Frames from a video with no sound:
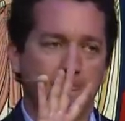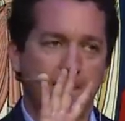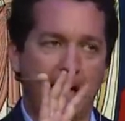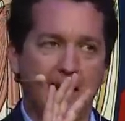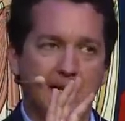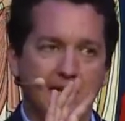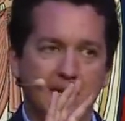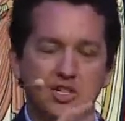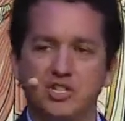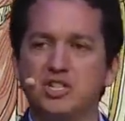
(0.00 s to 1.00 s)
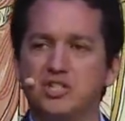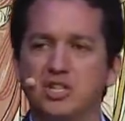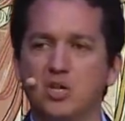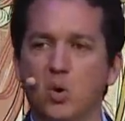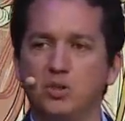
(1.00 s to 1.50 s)
that exists
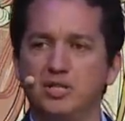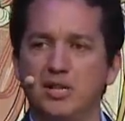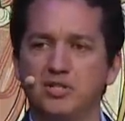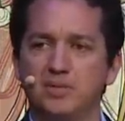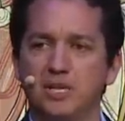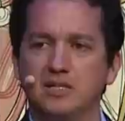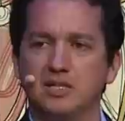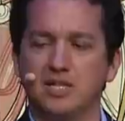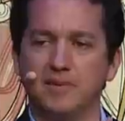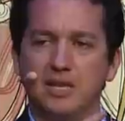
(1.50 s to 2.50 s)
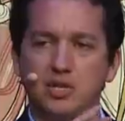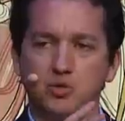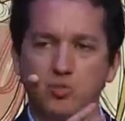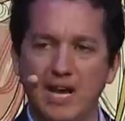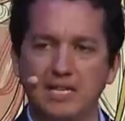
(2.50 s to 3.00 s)
in the Old Testament, something that
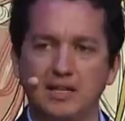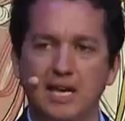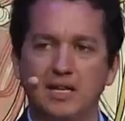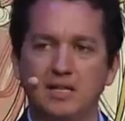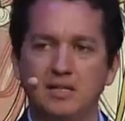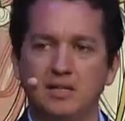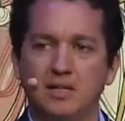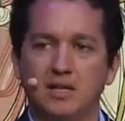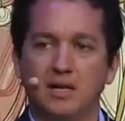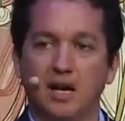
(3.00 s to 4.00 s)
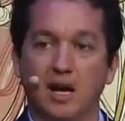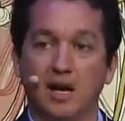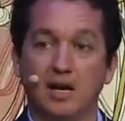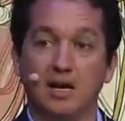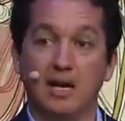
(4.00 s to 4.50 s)
is regulated
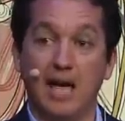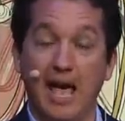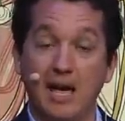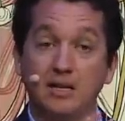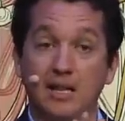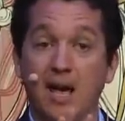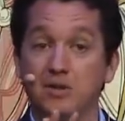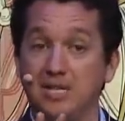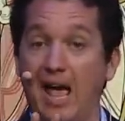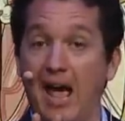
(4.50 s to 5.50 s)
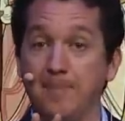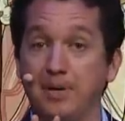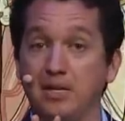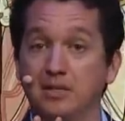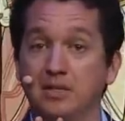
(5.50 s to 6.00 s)
uh, and allowed to
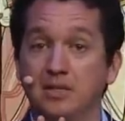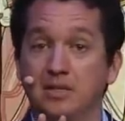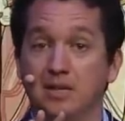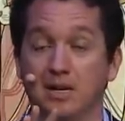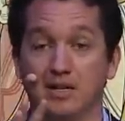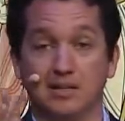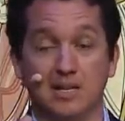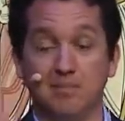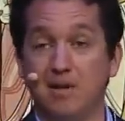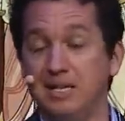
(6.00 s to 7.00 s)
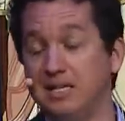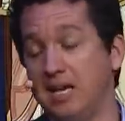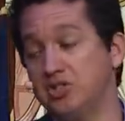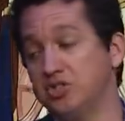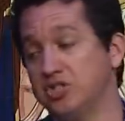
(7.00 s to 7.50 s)
happen uh, in many
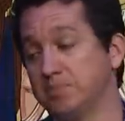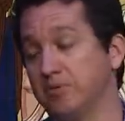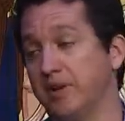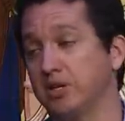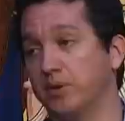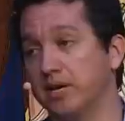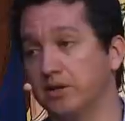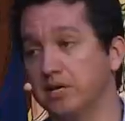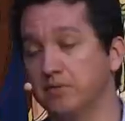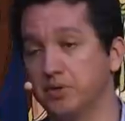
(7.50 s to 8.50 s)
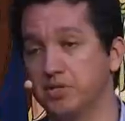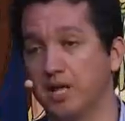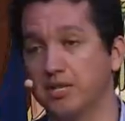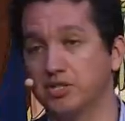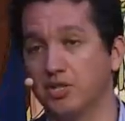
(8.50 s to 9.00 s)
cases to prevent greater evils
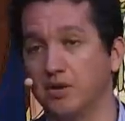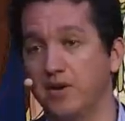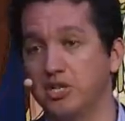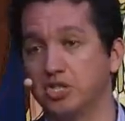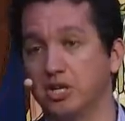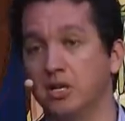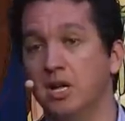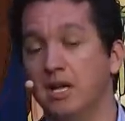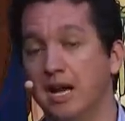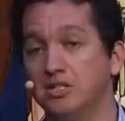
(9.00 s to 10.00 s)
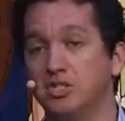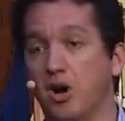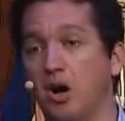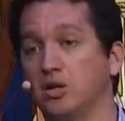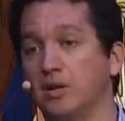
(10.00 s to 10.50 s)
like starvation and to
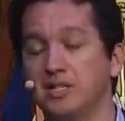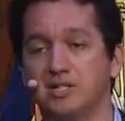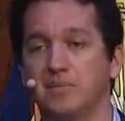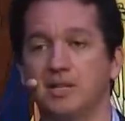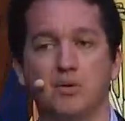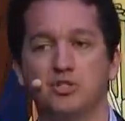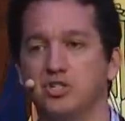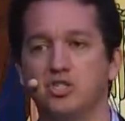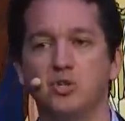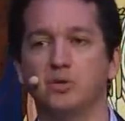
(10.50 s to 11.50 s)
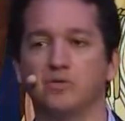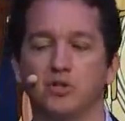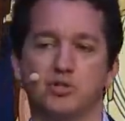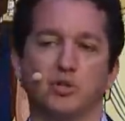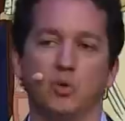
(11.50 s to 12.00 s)
tolerate something that was just a
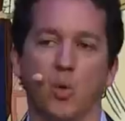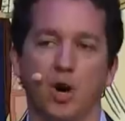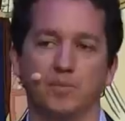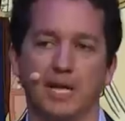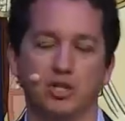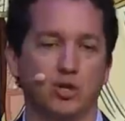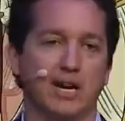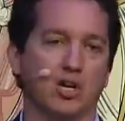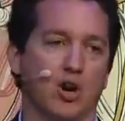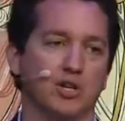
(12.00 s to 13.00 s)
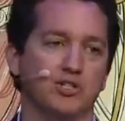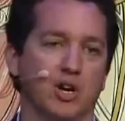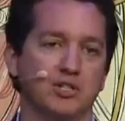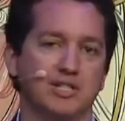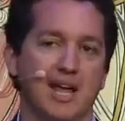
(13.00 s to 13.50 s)
universal norm like credit cards
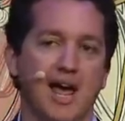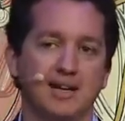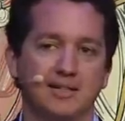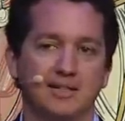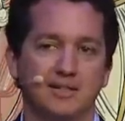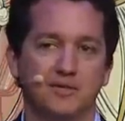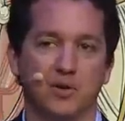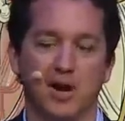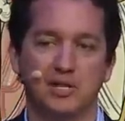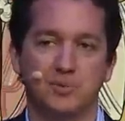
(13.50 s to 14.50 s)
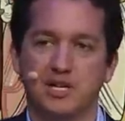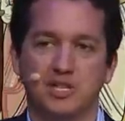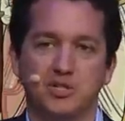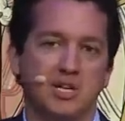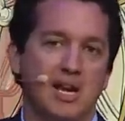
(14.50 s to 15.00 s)
are today for us
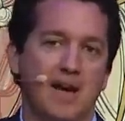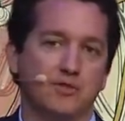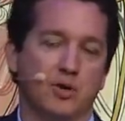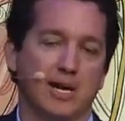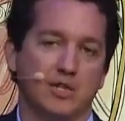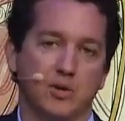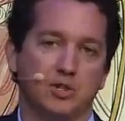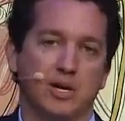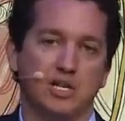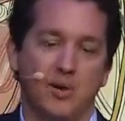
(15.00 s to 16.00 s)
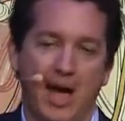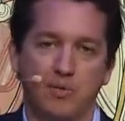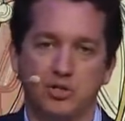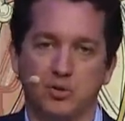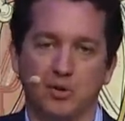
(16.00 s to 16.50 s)
because you didn't have credit. The only credit you had
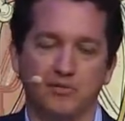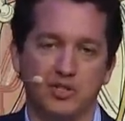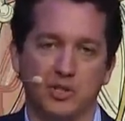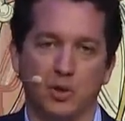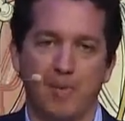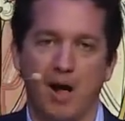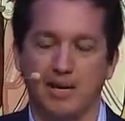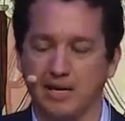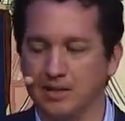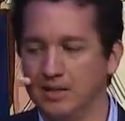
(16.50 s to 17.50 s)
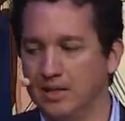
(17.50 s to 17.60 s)
was your own physical body.